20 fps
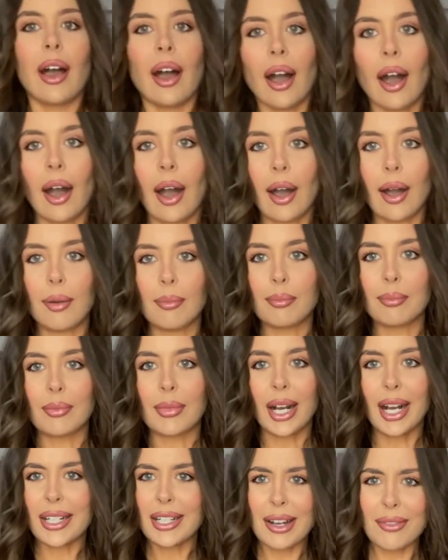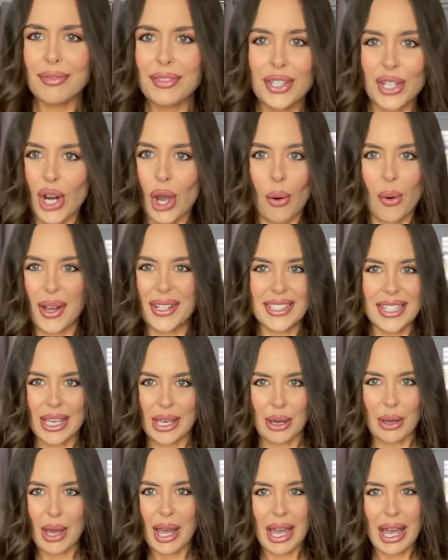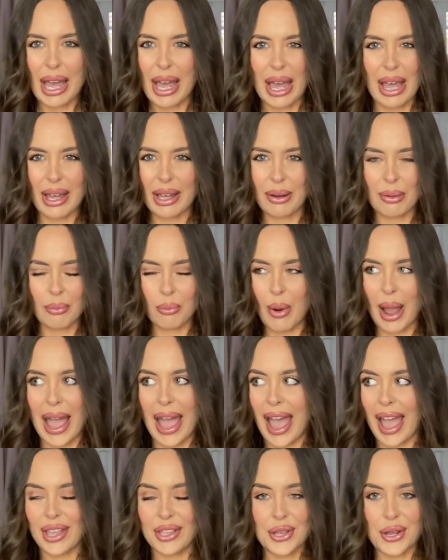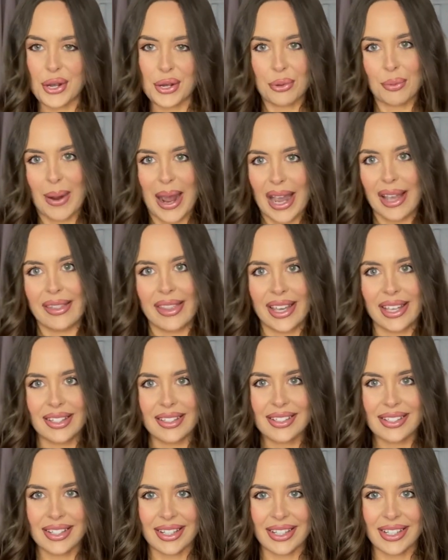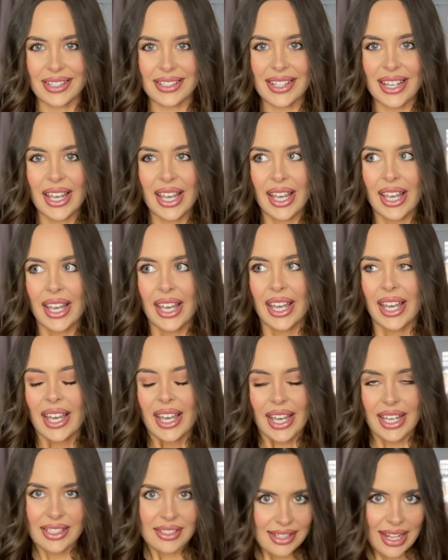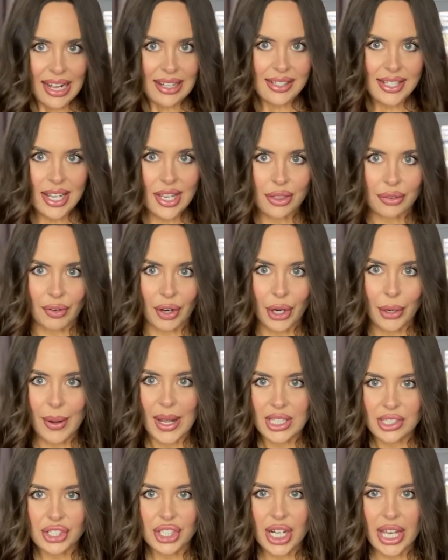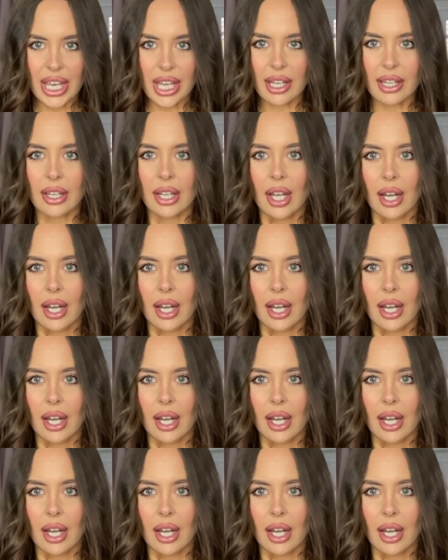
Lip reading: I have no idea where you could wear this because it's that see-through and sheer.